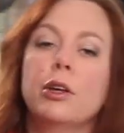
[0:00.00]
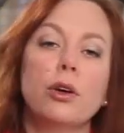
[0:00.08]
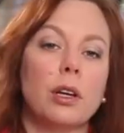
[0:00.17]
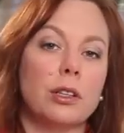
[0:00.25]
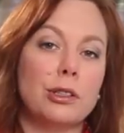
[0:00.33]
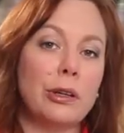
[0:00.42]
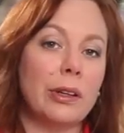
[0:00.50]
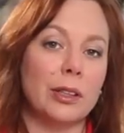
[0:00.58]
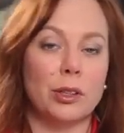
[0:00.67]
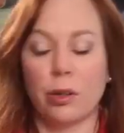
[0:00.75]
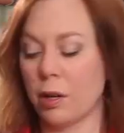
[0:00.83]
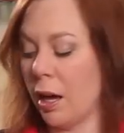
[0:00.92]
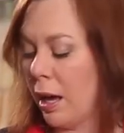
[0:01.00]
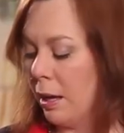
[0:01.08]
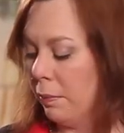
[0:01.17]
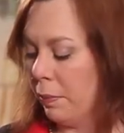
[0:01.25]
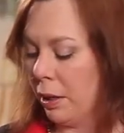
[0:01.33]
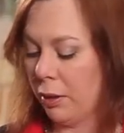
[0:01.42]
You can do this or
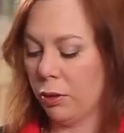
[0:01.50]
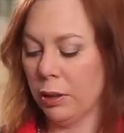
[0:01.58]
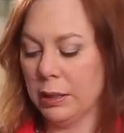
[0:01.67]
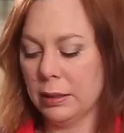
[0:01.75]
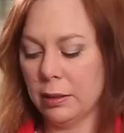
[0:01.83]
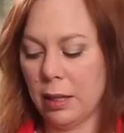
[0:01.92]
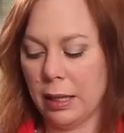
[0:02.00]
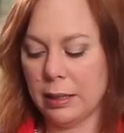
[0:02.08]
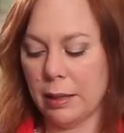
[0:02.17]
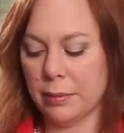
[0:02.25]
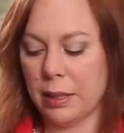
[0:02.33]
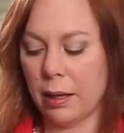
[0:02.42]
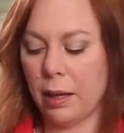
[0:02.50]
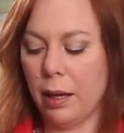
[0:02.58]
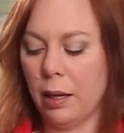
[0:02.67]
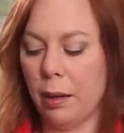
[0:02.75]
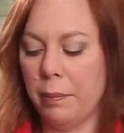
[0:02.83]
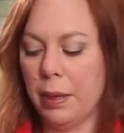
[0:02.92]
not, but in Greece a lot of times they
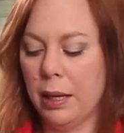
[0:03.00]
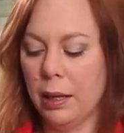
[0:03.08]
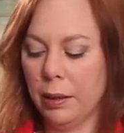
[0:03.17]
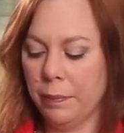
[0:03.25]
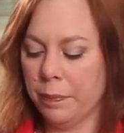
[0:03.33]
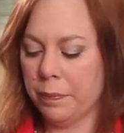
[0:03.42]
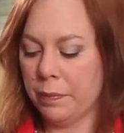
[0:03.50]
cut up pita